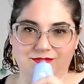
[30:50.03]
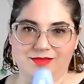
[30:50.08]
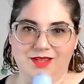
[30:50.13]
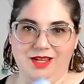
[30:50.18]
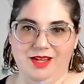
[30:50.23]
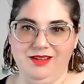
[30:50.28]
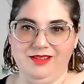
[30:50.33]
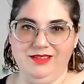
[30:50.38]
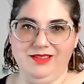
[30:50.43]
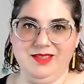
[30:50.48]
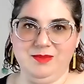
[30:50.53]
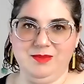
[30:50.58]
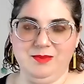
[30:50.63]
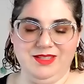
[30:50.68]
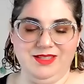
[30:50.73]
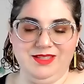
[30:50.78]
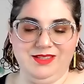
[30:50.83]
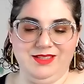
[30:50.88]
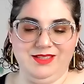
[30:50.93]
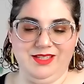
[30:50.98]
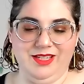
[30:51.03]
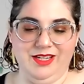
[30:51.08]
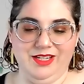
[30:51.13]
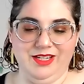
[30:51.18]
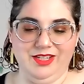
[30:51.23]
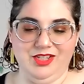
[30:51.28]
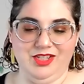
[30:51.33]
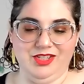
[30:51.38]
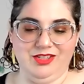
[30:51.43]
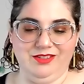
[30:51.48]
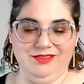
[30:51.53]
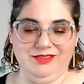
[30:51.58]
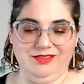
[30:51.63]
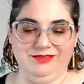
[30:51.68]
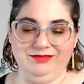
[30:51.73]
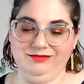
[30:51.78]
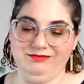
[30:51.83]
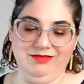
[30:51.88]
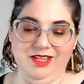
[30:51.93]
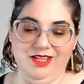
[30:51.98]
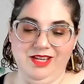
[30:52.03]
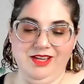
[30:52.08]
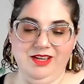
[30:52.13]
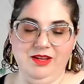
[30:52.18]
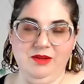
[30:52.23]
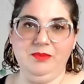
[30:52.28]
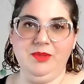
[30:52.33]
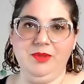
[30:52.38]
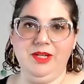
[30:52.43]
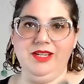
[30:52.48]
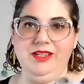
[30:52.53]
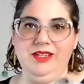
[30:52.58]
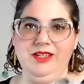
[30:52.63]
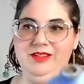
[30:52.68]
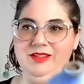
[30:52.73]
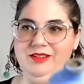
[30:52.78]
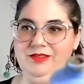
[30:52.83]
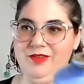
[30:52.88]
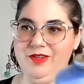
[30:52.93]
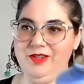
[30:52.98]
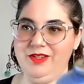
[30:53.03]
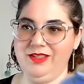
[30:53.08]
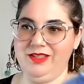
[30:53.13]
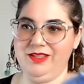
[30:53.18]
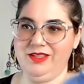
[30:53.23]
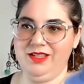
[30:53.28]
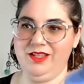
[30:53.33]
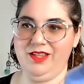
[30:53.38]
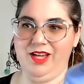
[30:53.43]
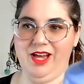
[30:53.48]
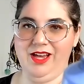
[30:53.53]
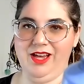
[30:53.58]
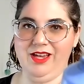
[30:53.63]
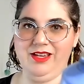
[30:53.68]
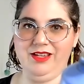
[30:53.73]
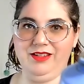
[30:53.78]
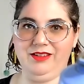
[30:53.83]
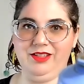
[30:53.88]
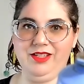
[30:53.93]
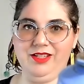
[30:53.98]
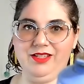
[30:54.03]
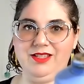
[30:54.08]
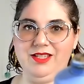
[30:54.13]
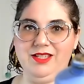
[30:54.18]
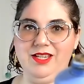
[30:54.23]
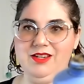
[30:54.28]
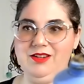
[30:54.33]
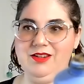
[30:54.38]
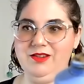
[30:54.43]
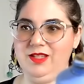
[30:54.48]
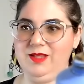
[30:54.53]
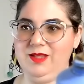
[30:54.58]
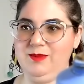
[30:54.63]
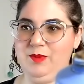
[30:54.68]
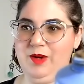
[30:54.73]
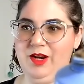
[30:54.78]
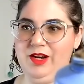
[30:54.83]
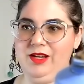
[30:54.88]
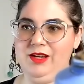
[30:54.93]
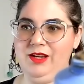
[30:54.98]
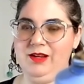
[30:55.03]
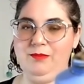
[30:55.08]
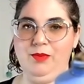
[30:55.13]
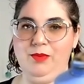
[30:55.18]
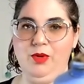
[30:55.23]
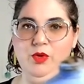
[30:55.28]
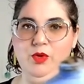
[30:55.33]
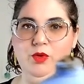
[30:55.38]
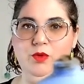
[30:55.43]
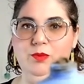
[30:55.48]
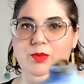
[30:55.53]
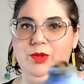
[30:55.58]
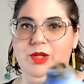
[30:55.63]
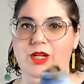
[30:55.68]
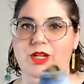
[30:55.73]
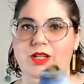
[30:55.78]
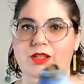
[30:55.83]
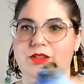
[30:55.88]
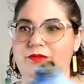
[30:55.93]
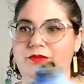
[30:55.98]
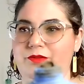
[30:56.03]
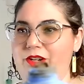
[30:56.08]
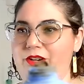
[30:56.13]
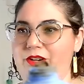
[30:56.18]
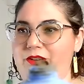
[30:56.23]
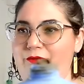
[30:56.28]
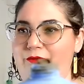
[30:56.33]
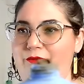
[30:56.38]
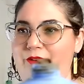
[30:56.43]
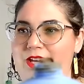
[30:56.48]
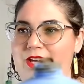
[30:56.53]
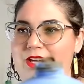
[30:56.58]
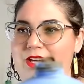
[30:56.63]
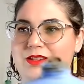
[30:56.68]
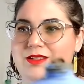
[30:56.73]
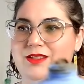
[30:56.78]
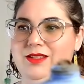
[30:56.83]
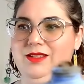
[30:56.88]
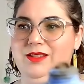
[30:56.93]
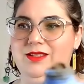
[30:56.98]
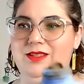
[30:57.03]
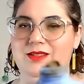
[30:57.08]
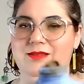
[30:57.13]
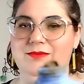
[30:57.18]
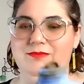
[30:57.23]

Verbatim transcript: I don't know, it smells Dutch. But if you can see that, it looks like you're spreading poop all over your face